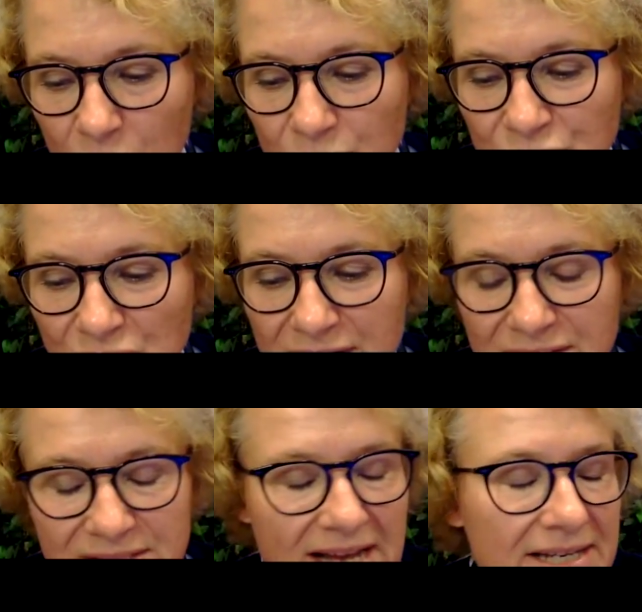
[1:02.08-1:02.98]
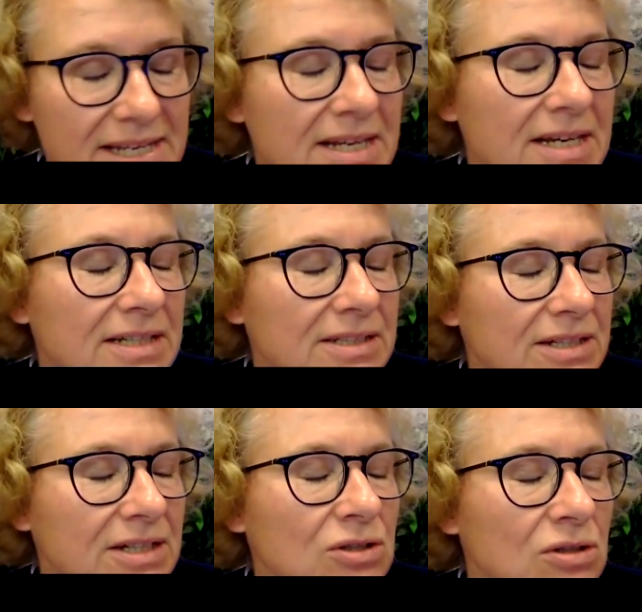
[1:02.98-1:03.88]
which are studying at
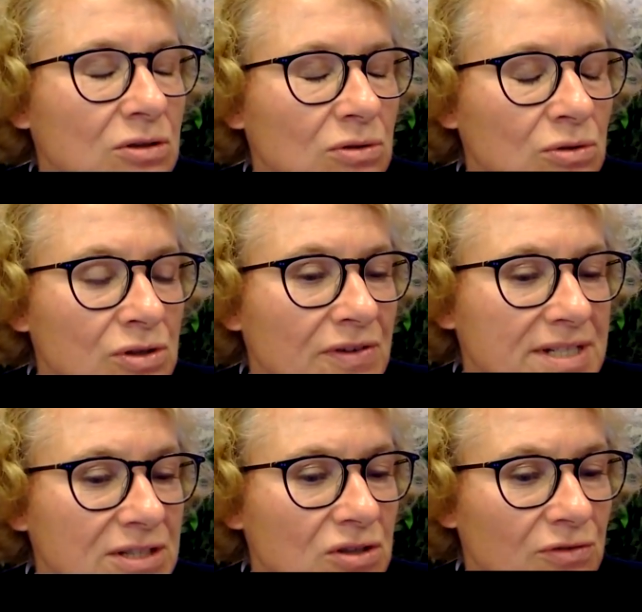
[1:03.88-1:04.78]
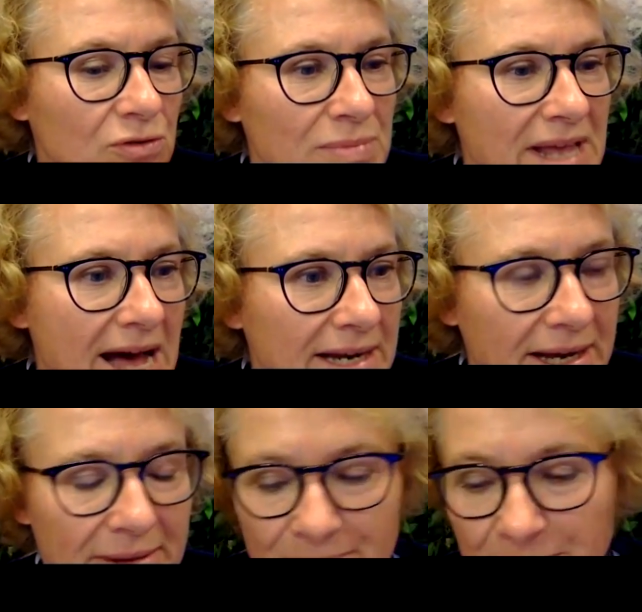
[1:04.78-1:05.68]
the University of Ljubljana.
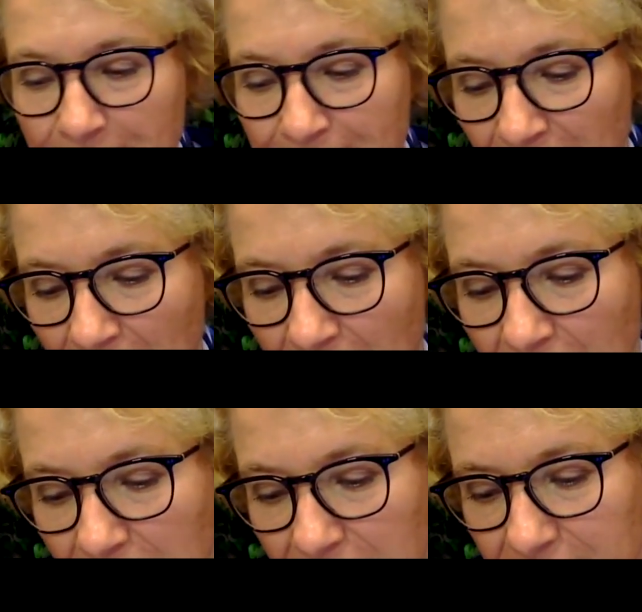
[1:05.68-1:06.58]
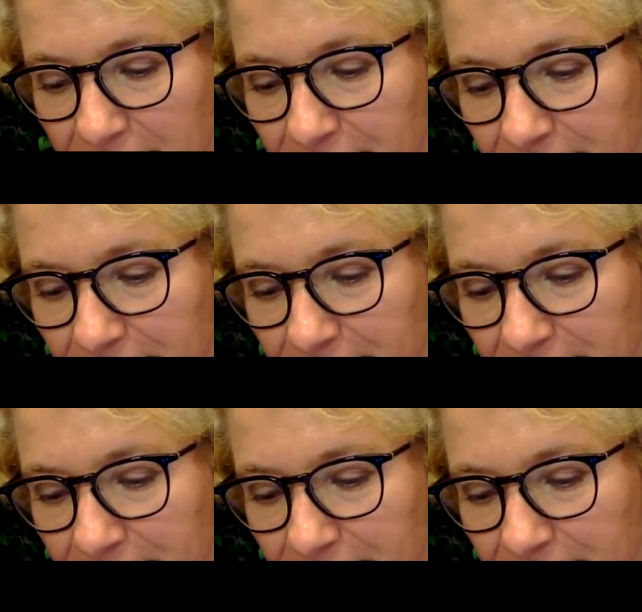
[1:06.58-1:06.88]
The